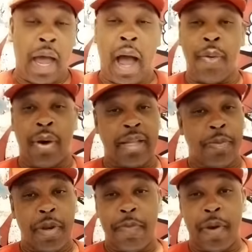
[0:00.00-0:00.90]
I would like
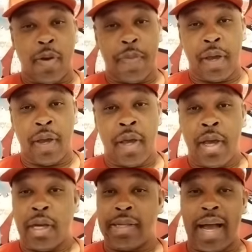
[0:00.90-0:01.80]
to be the mailman,
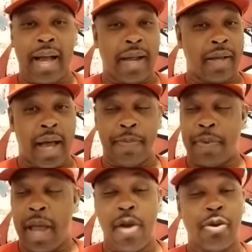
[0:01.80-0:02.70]
because I
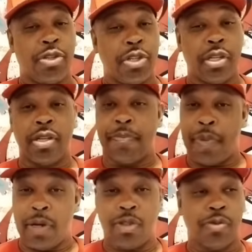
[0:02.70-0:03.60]
guarantee it's a
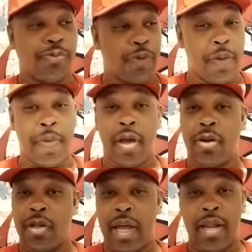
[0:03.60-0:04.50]
bunch of
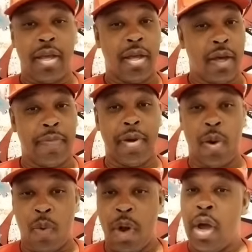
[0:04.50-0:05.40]
females, let him
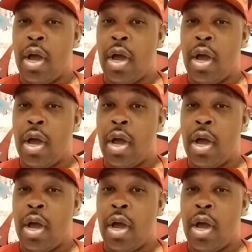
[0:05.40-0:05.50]
know,